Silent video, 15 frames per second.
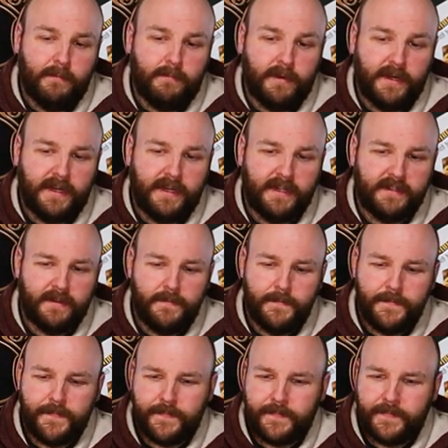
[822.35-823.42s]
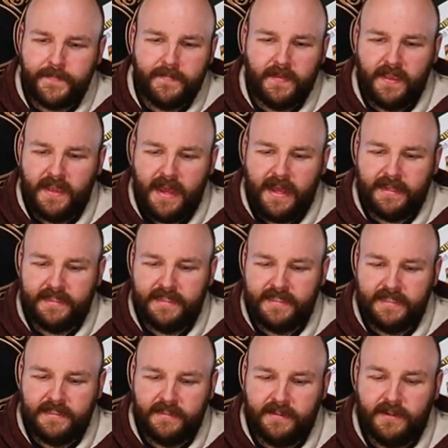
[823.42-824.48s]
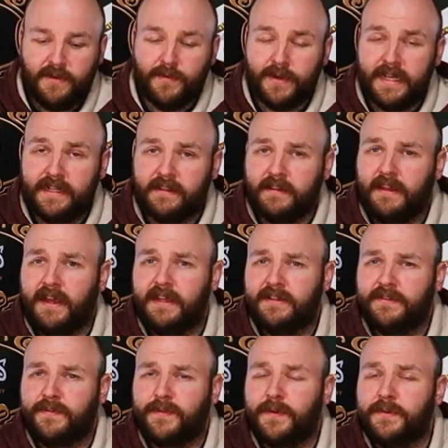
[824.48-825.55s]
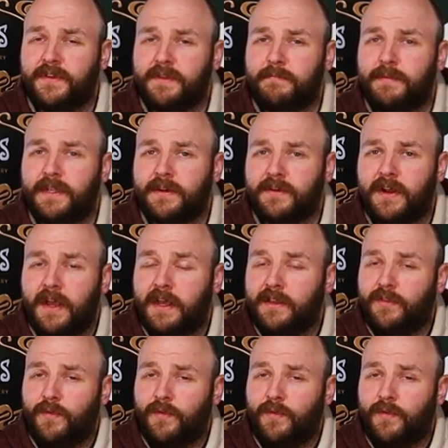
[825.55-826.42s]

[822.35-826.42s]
But yeah, this is a great light fruity beer.